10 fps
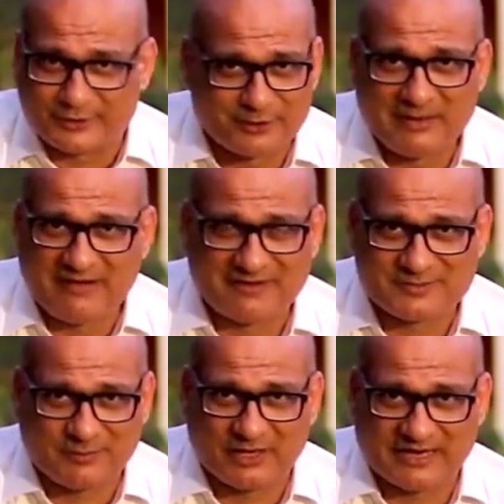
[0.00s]
or you may have
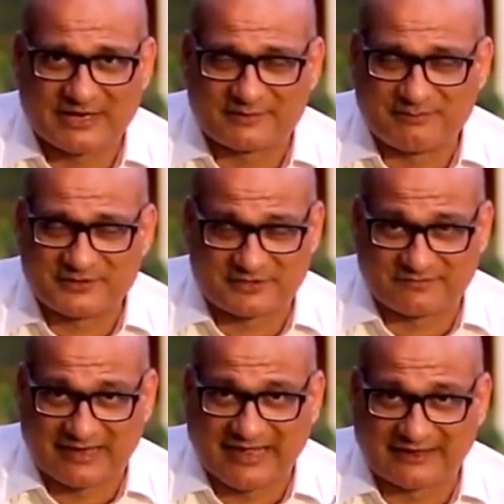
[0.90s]
a small piece
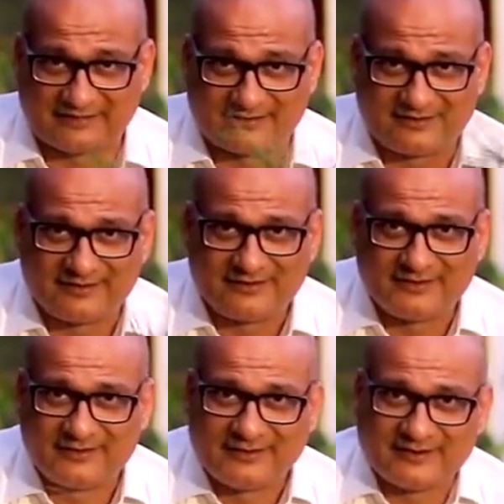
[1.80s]
of land.
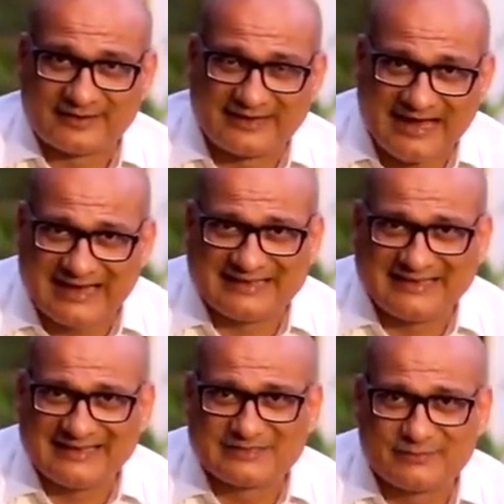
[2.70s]

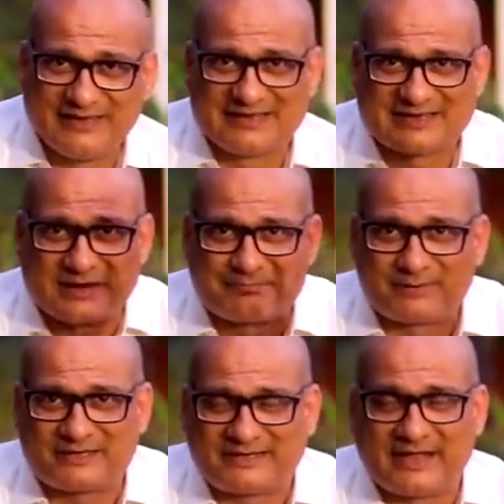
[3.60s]
Get these weeds
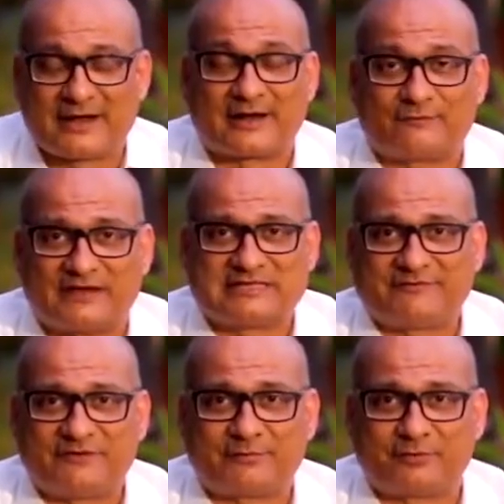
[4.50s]
and put there, and
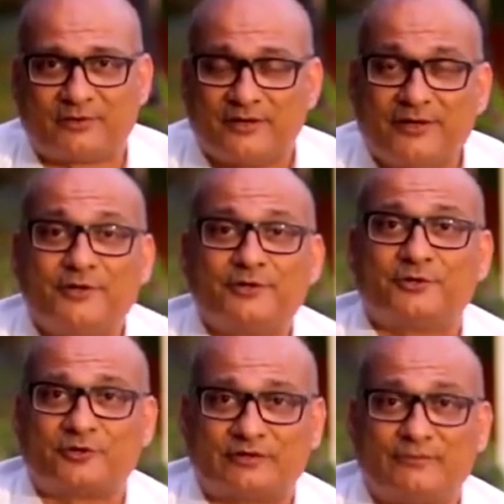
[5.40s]
once if you put,
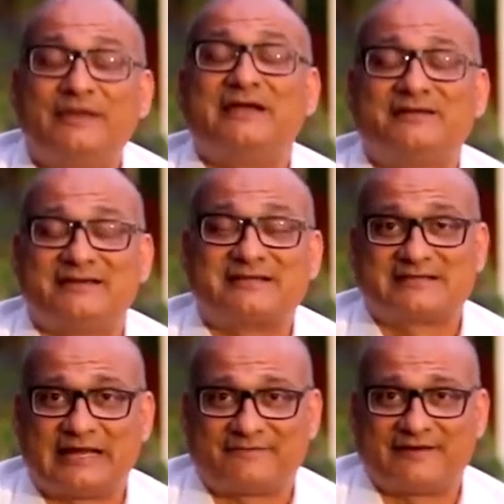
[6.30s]
you know, the weed
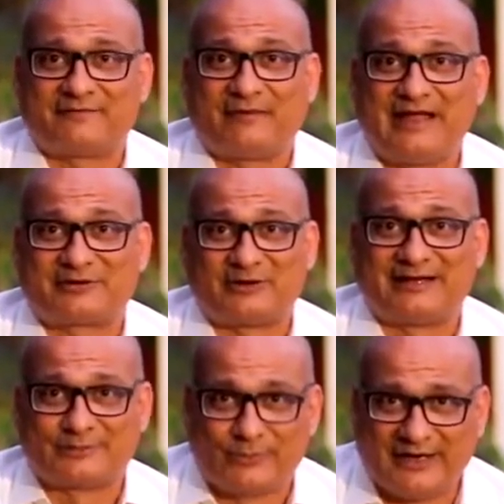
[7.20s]
itself, why it
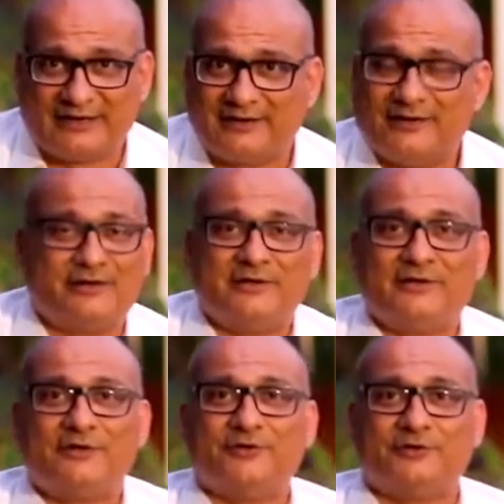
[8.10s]
called as weed,
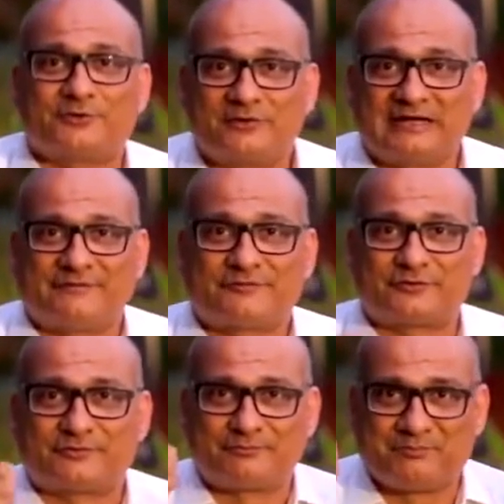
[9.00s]
you don't have
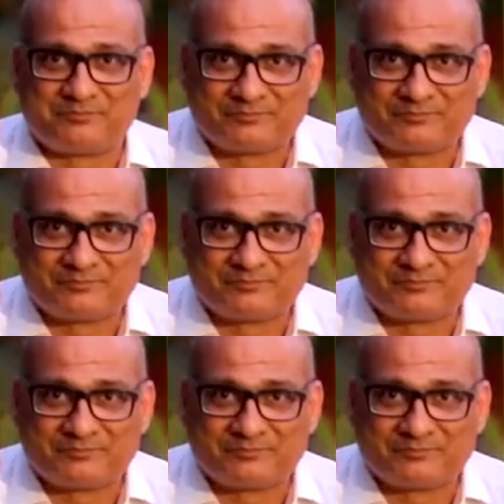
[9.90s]
to